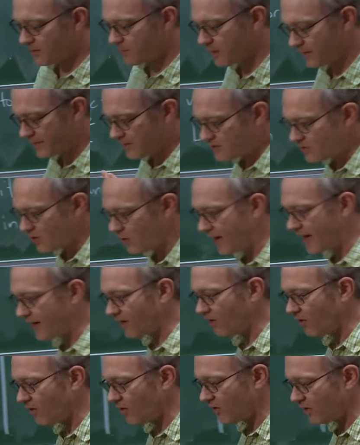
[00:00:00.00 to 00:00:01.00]
But there's no
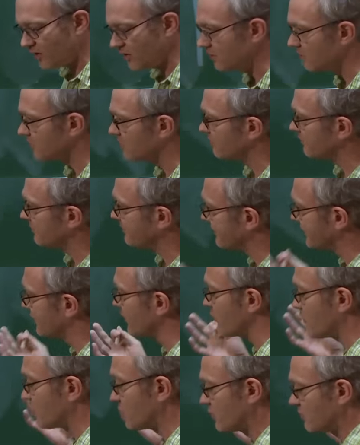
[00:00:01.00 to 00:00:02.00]
analog, there's
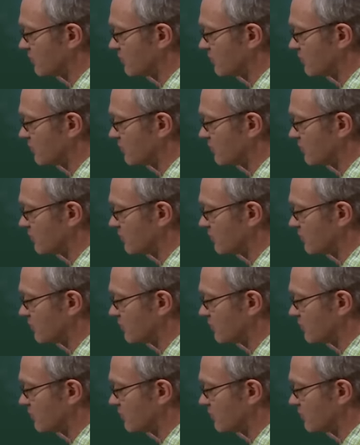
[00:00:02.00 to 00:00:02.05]
no